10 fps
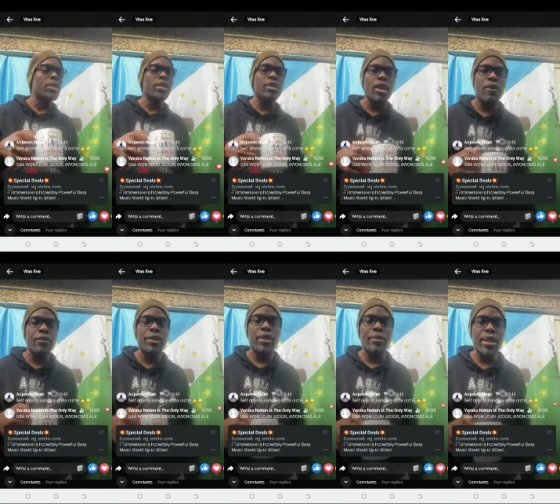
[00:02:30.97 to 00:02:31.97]

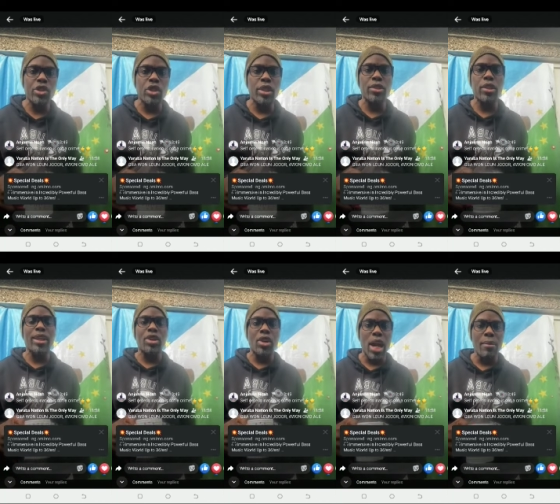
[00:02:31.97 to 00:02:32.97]
Self-determination is not a
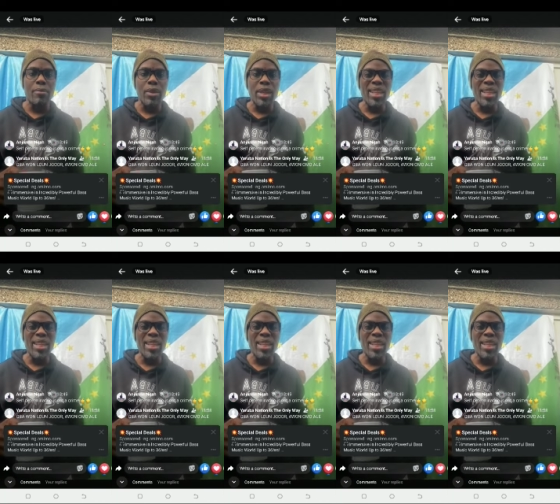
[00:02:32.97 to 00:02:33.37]
crime.